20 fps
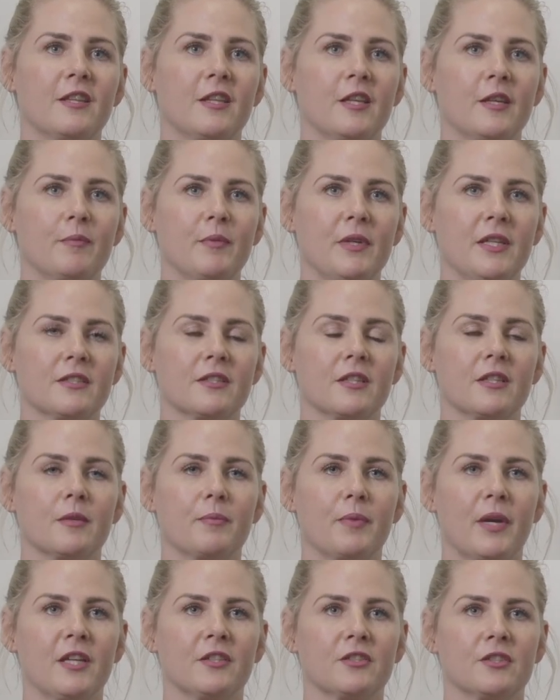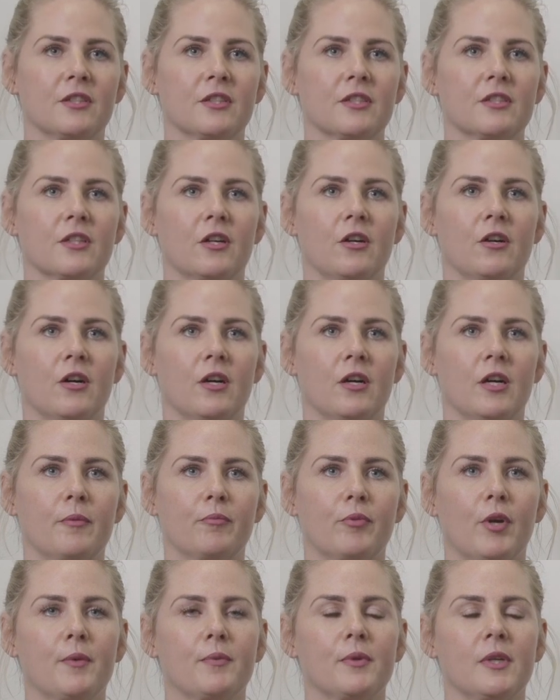It means that the patients are
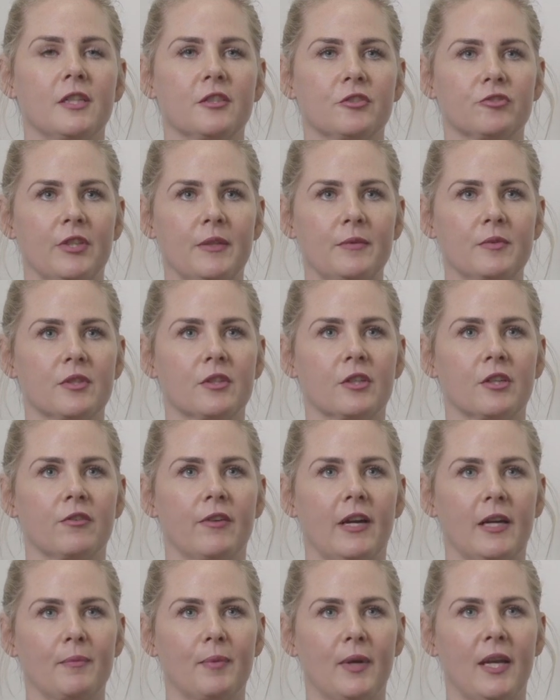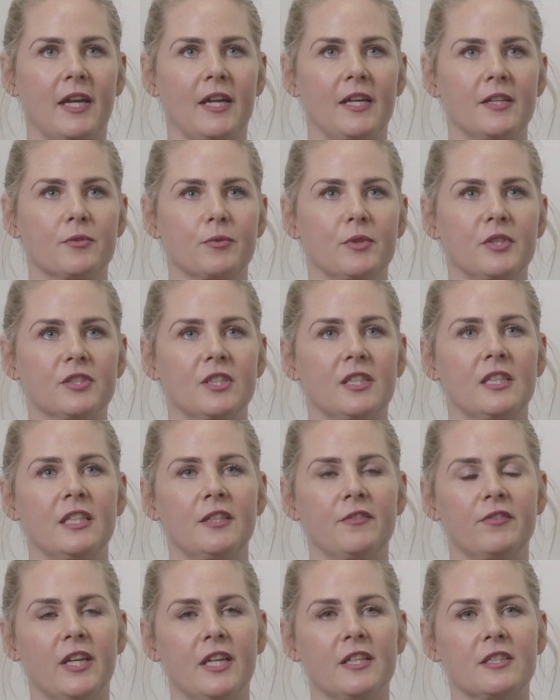appropriately streamed to the correct place, which
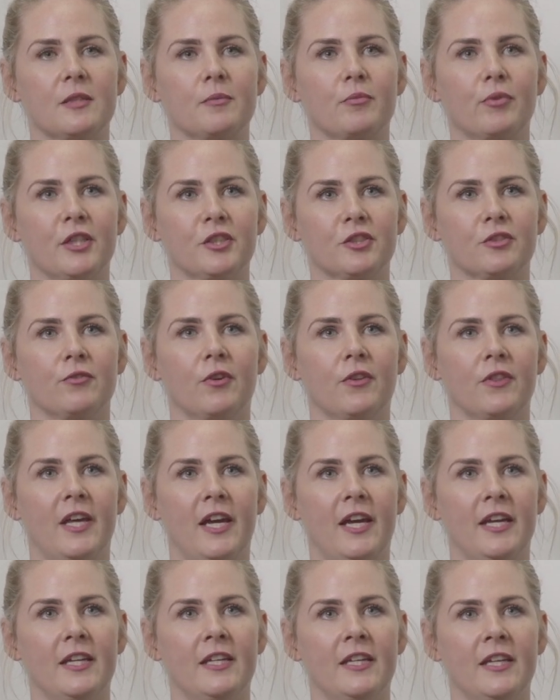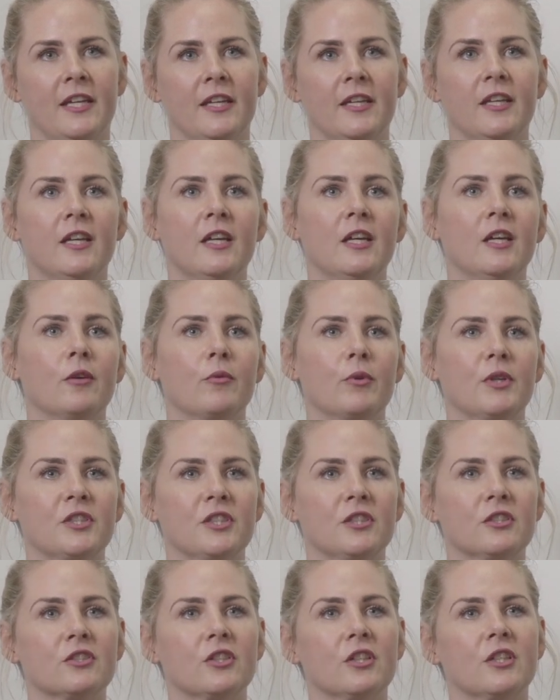alleviates the pressure on the A&E,
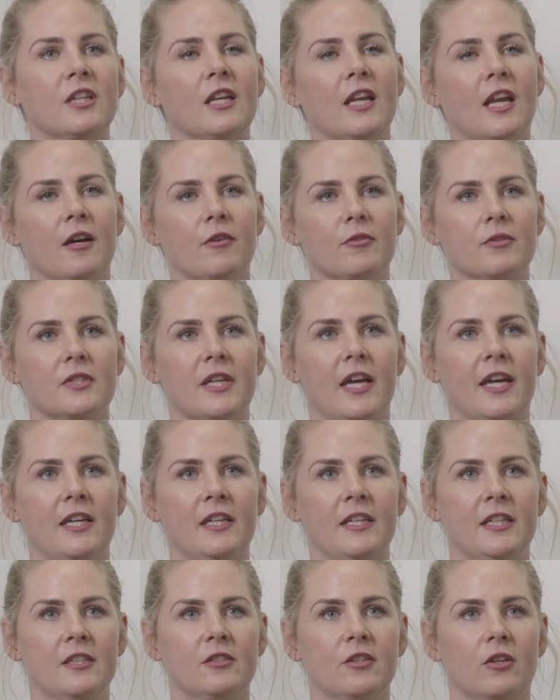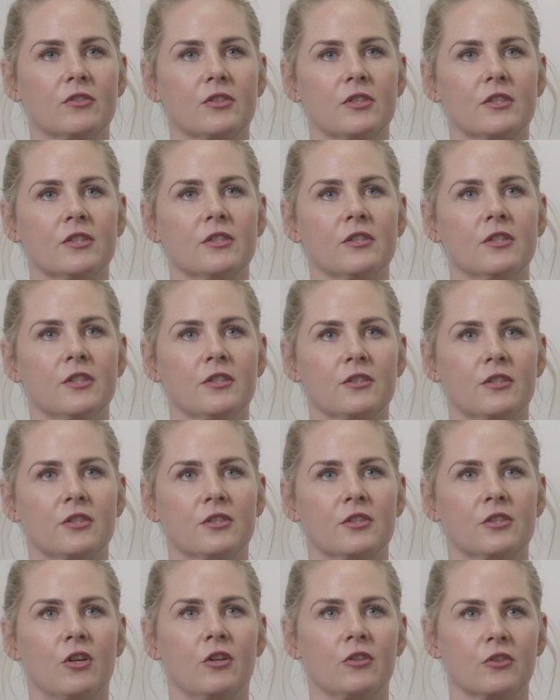which in turn allows A&E doctors and
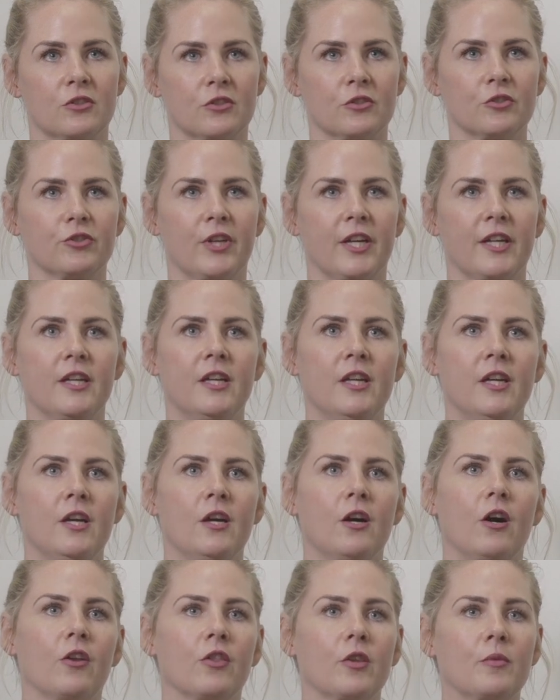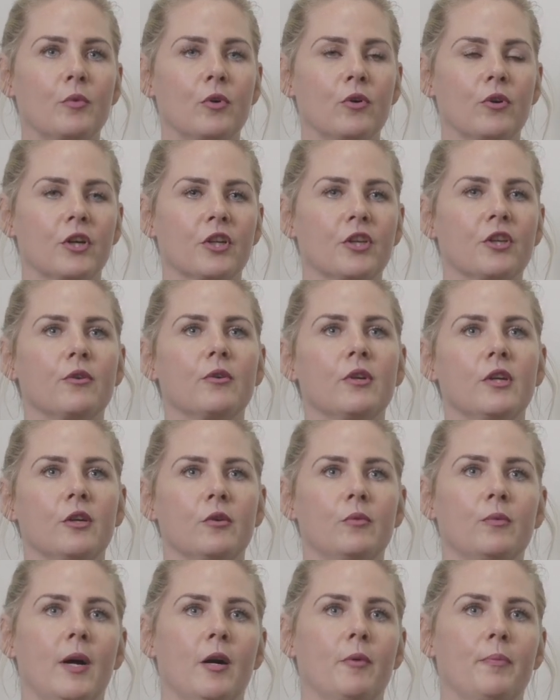nurses to concentrate on the more acutely
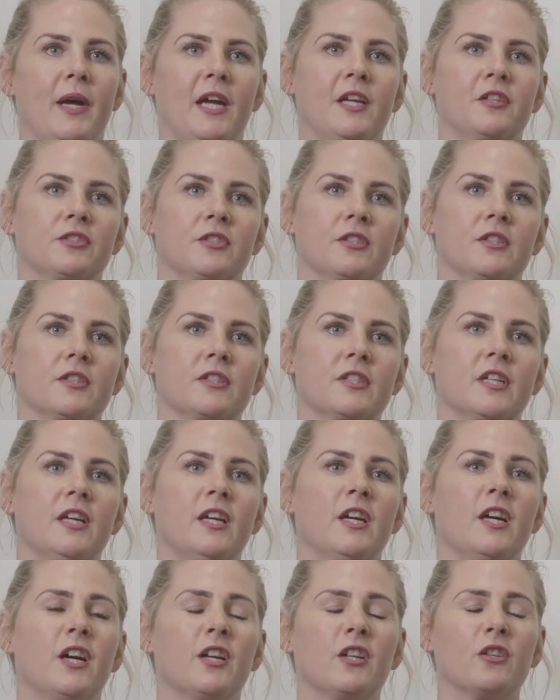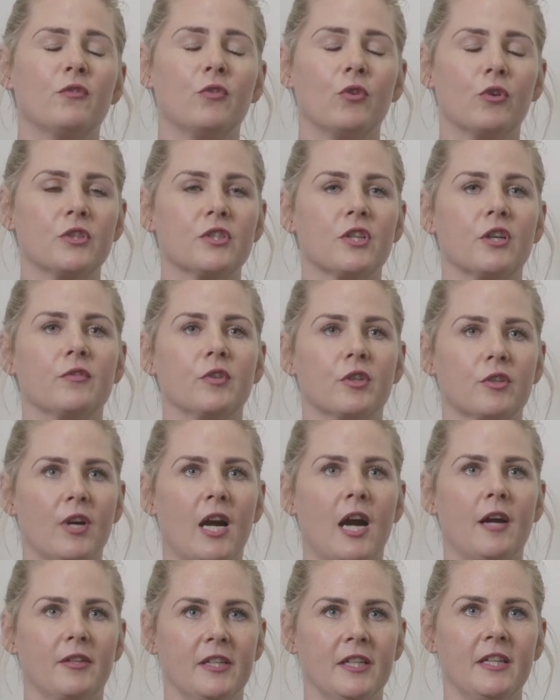unwell patients and avoids
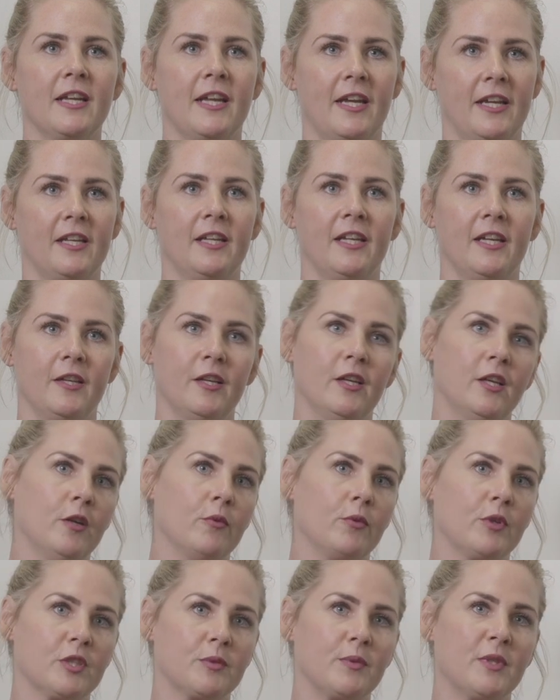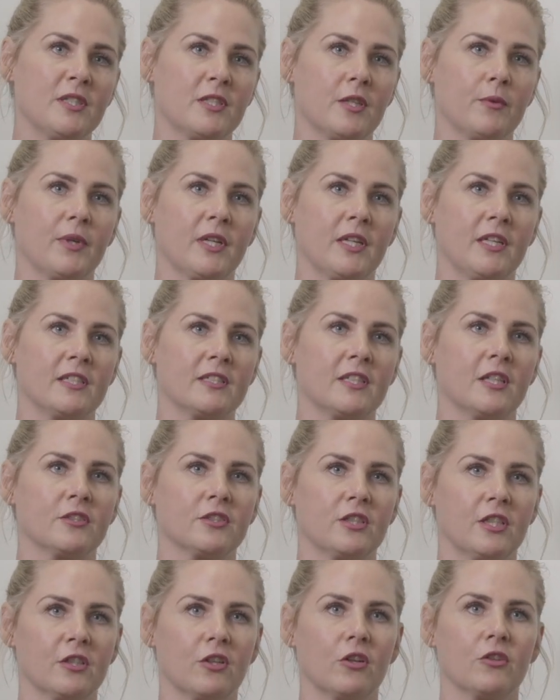overcrowding in A&E, which means that we can
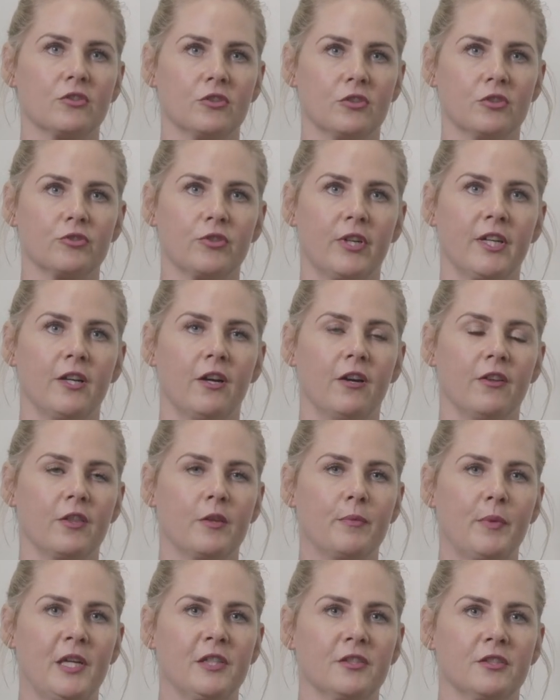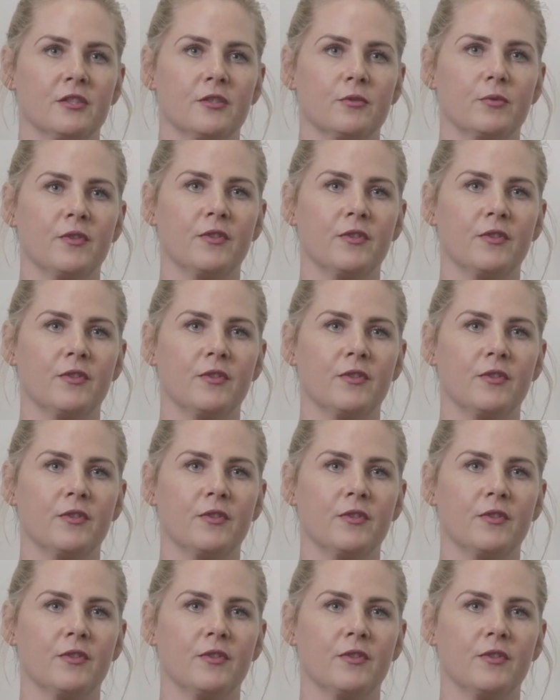essentially concentrate on the patients